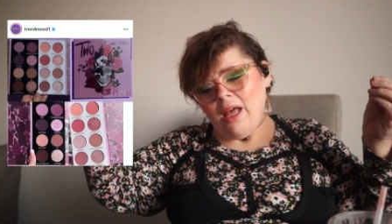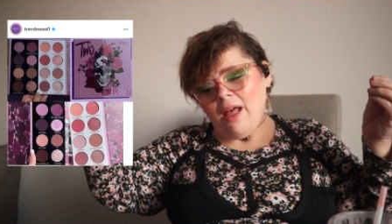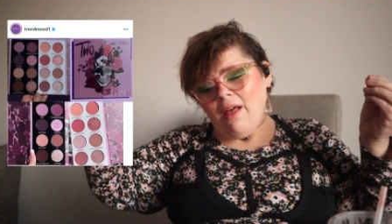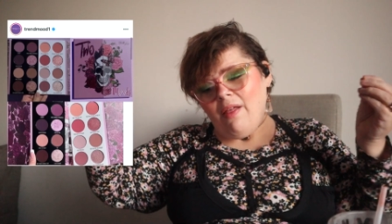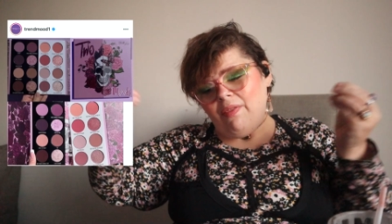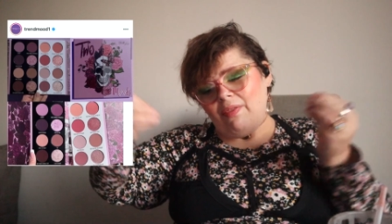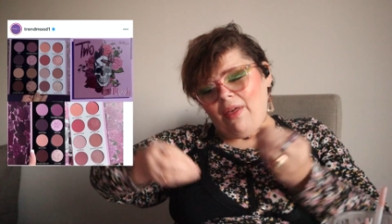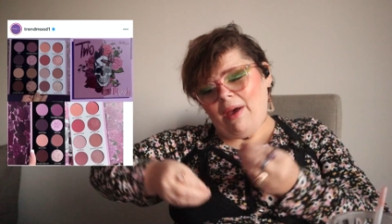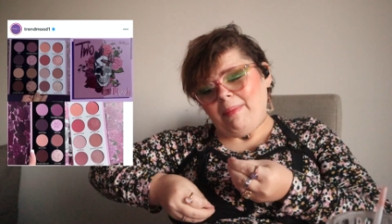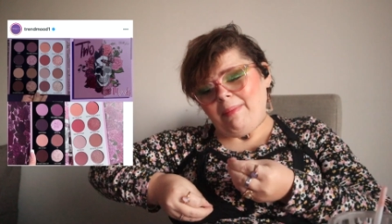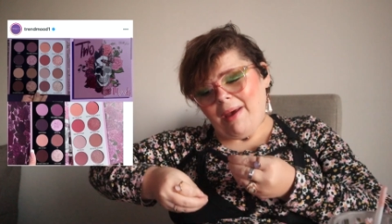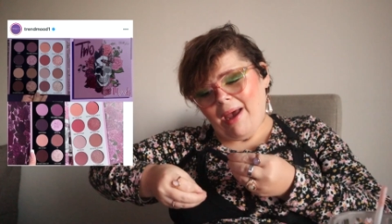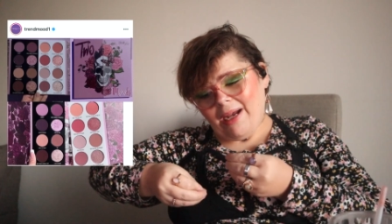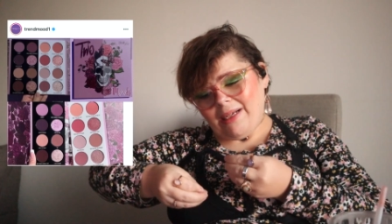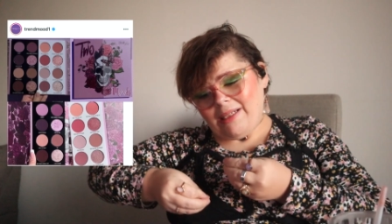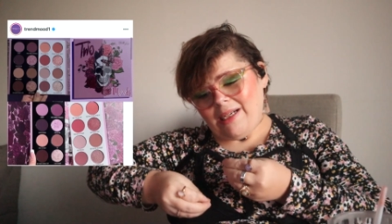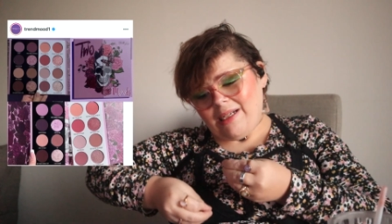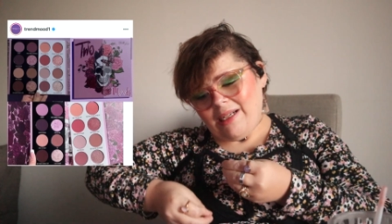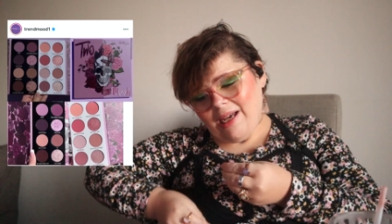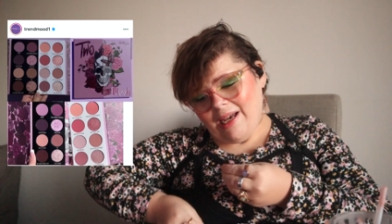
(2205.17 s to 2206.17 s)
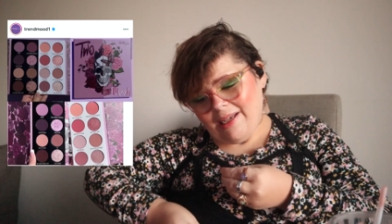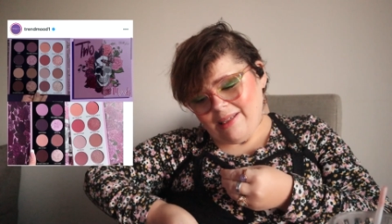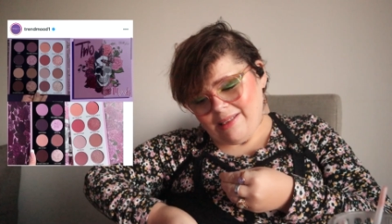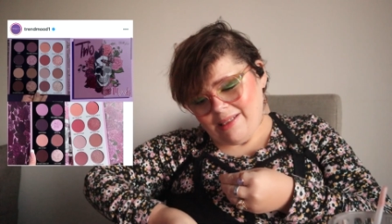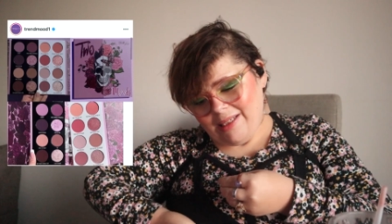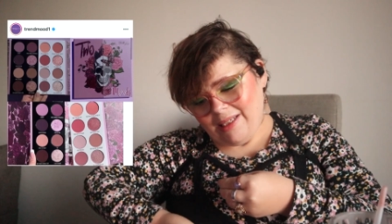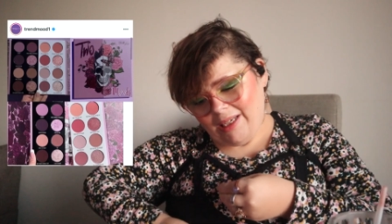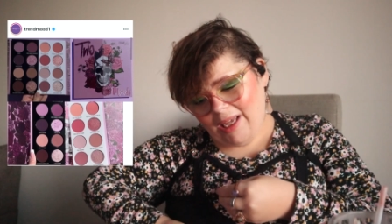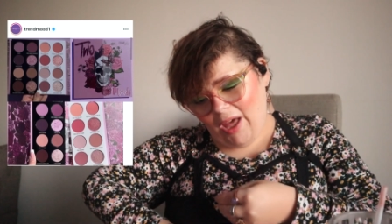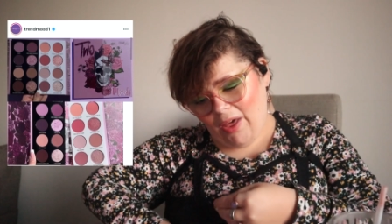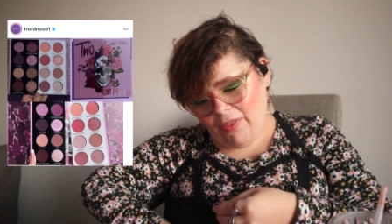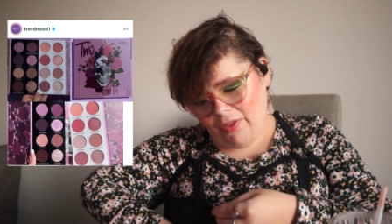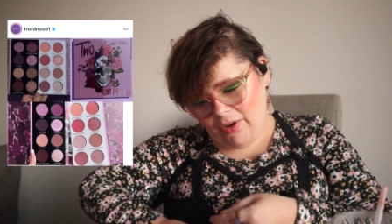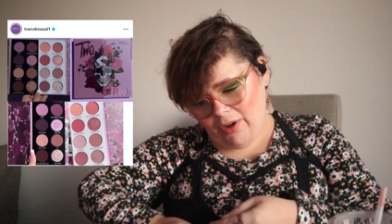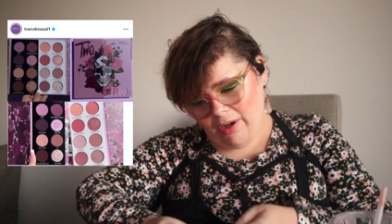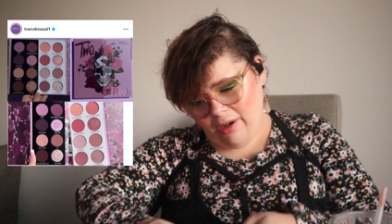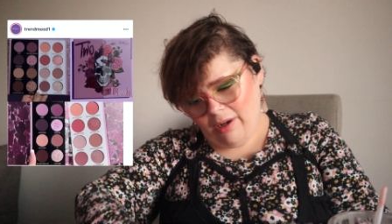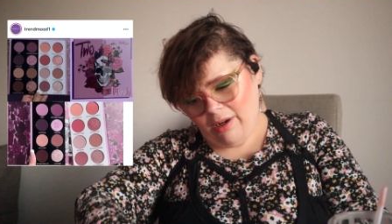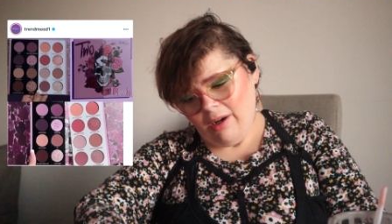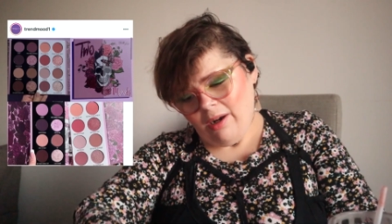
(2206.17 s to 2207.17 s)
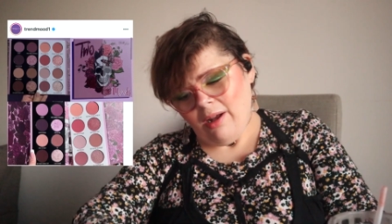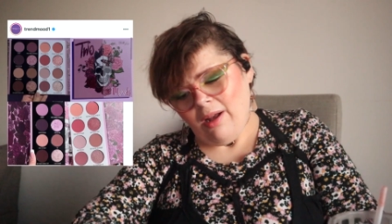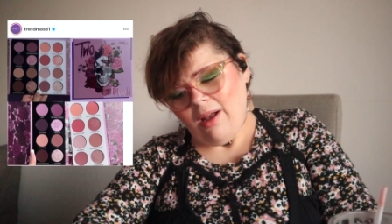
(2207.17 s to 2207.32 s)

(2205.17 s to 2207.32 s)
that magnetize together.